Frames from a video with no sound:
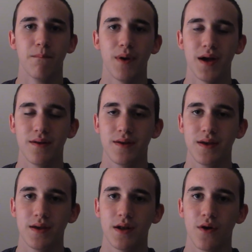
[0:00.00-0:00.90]
But,
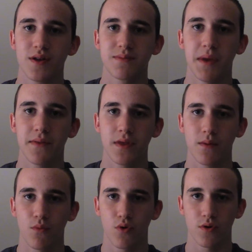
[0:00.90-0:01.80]
you know, it's mainly
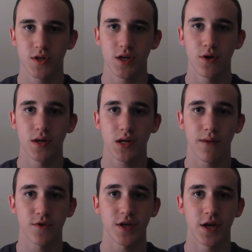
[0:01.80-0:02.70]
more serious
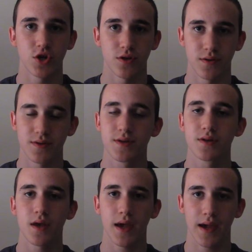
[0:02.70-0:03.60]

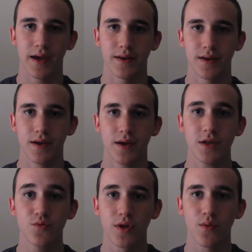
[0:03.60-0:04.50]
conversations, and
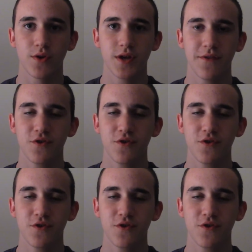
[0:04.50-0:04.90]
it's really well done.